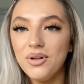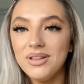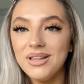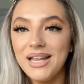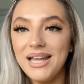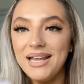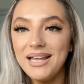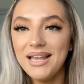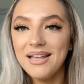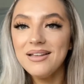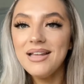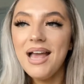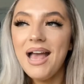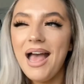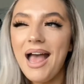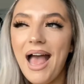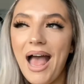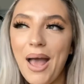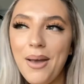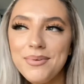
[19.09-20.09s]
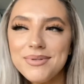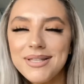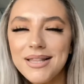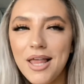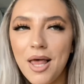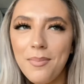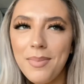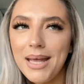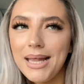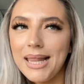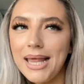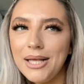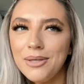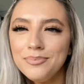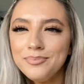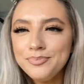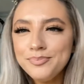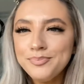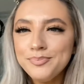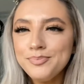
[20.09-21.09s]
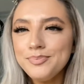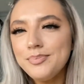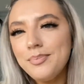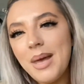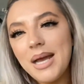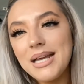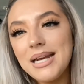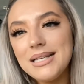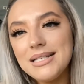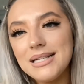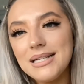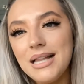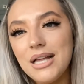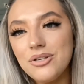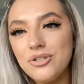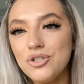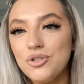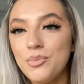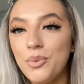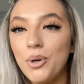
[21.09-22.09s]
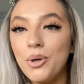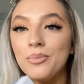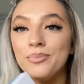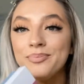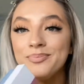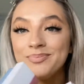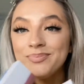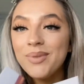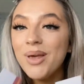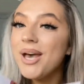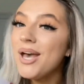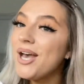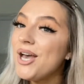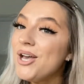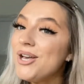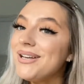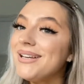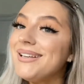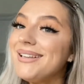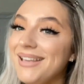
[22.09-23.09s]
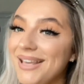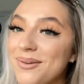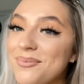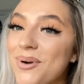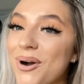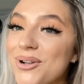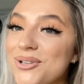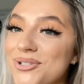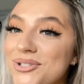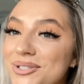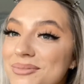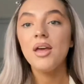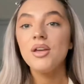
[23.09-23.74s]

Like, I was a little bit like magnetic lashes, but keep watching.